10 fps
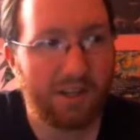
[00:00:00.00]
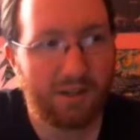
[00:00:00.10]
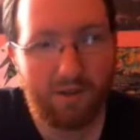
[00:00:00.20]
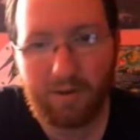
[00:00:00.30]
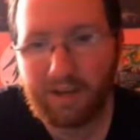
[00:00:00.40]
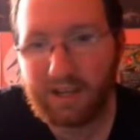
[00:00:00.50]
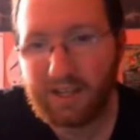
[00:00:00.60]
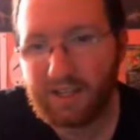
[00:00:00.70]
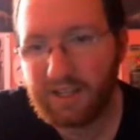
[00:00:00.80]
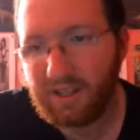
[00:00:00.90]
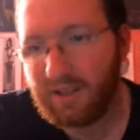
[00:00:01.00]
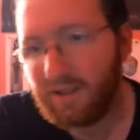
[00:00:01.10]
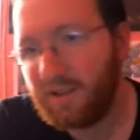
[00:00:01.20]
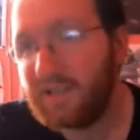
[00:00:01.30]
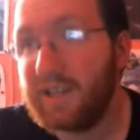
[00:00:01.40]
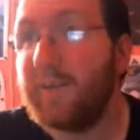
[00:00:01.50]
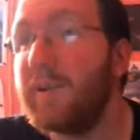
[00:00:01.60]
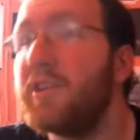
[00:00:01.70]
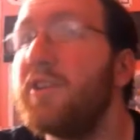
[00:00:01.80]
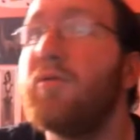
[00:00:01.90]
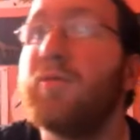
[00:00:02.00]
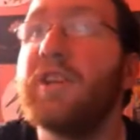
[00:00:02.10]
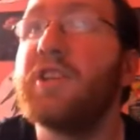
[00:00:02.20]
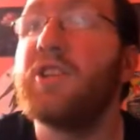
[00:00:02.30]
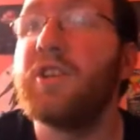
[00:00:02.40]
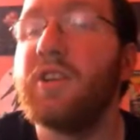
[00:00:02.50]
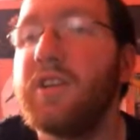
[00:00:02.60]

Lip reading: the story is that when you reach